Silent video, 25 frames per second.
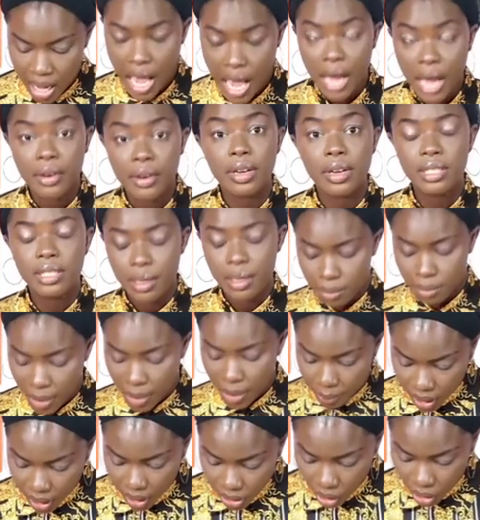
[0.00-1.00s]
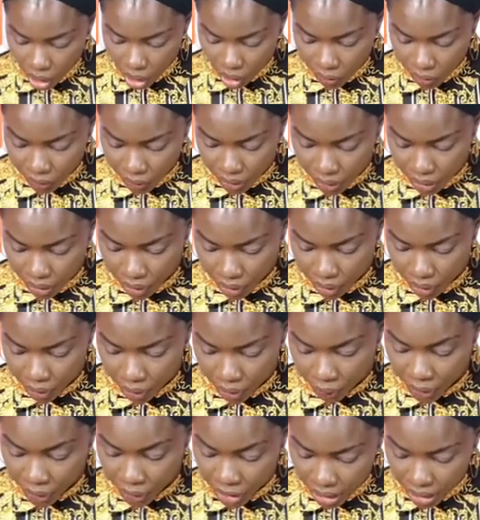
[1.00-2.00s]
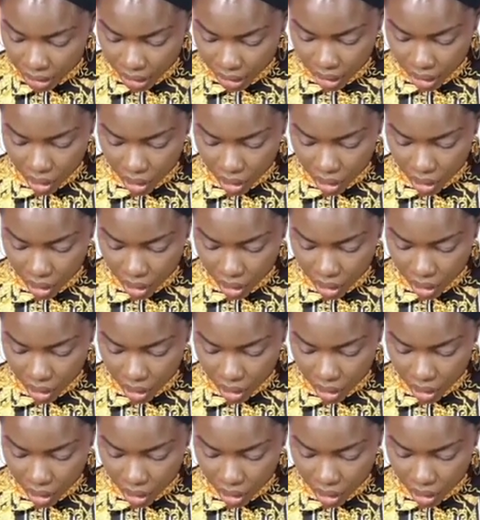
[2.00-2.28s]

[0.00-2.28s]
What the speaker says: Addressing members of the Regional